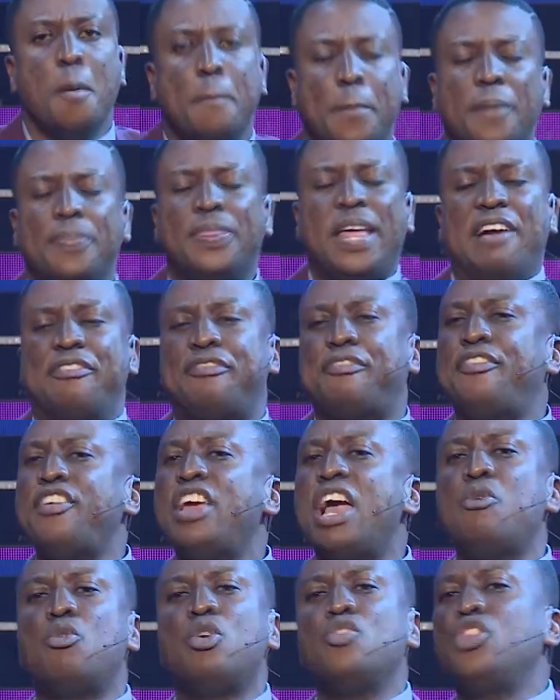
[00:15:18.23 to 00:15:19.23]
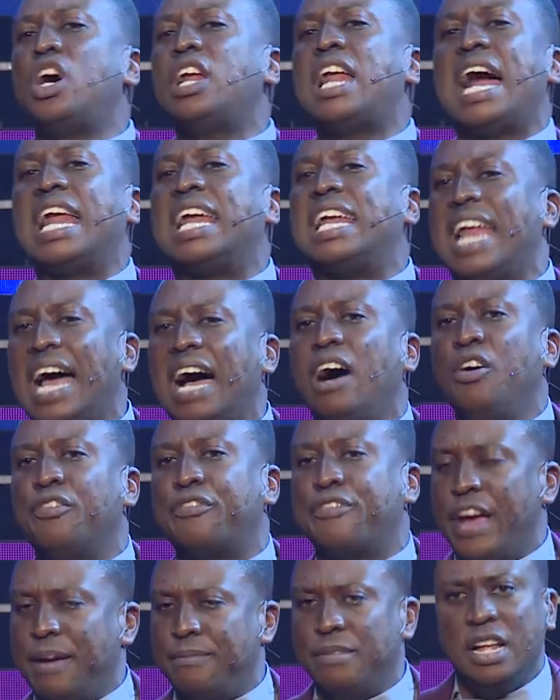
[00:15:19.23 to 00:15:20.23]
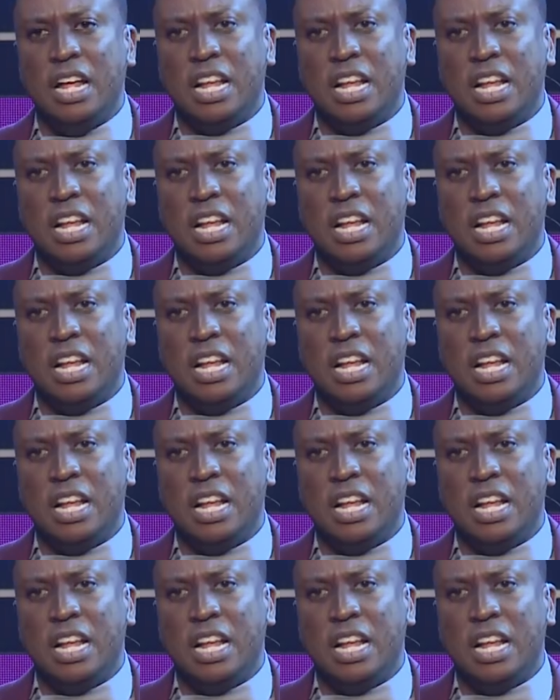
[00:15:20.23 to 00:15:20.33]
But their fear will not allow them.